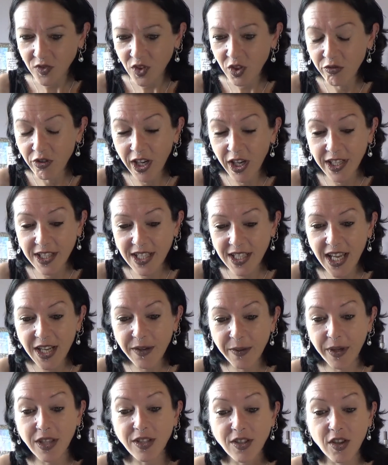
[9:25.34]
right,
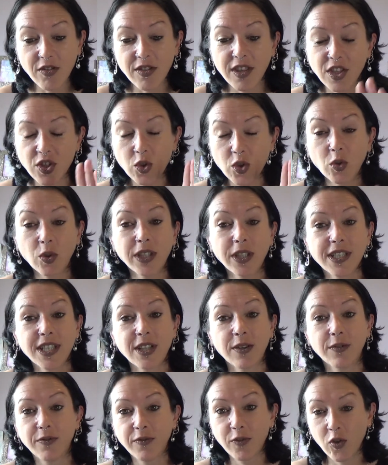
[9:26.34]
anyway, so the shawl is knit
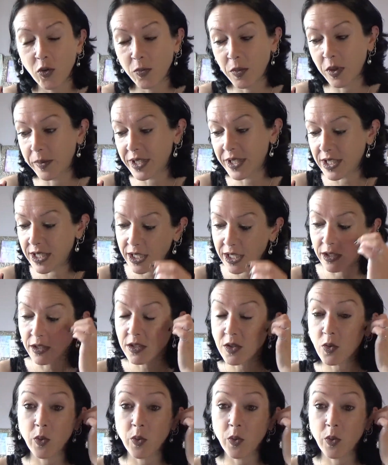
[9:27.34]
on 4mm needles,